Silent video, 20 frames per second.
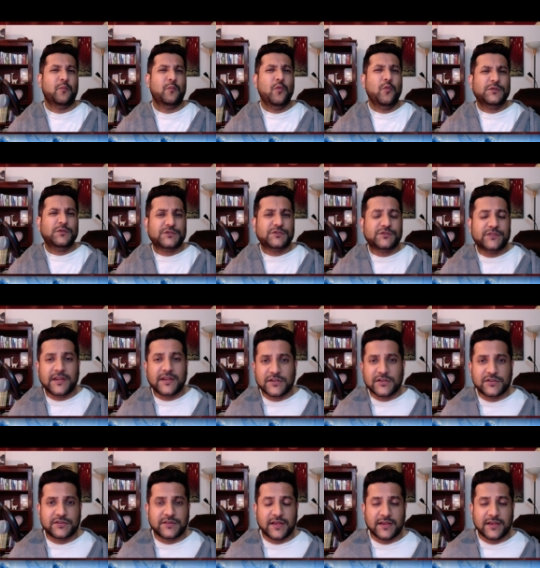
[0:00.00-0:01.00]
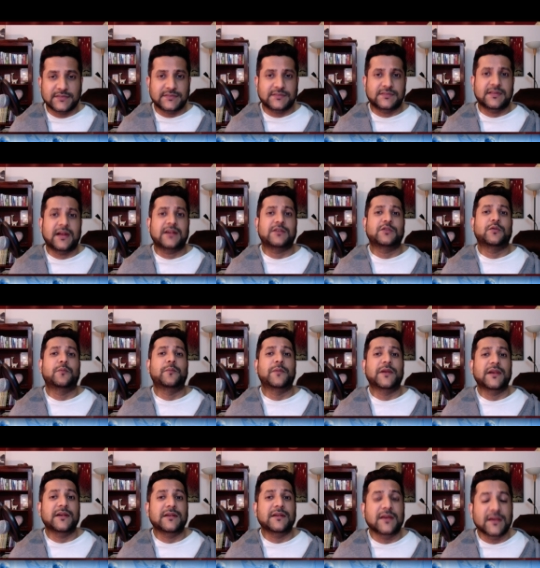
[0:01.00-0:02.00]
most strange things that your
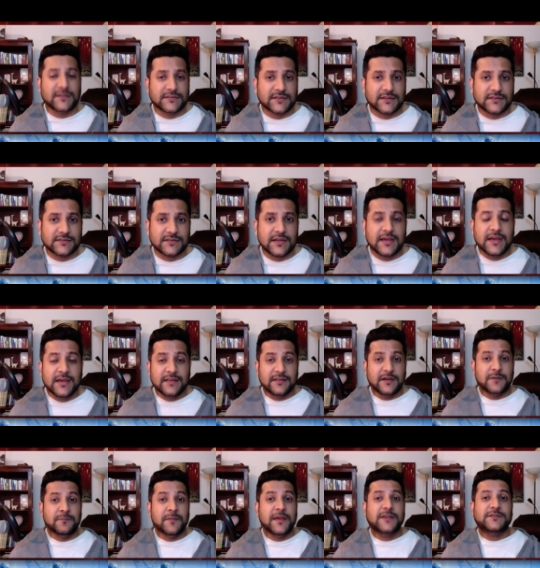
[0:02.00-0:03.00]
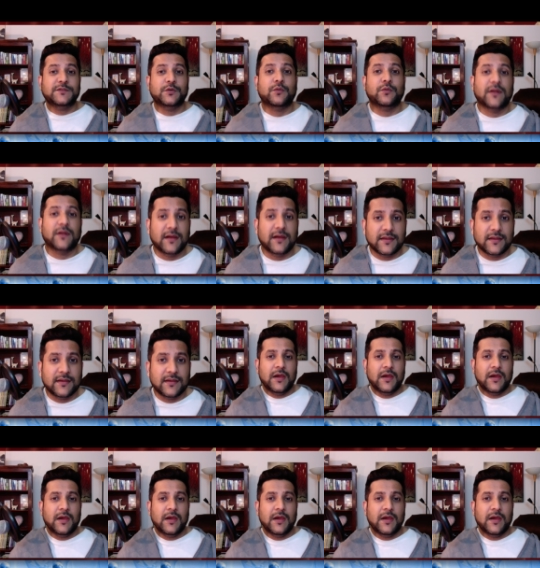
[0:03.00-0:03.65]
brain does is it makes you cry.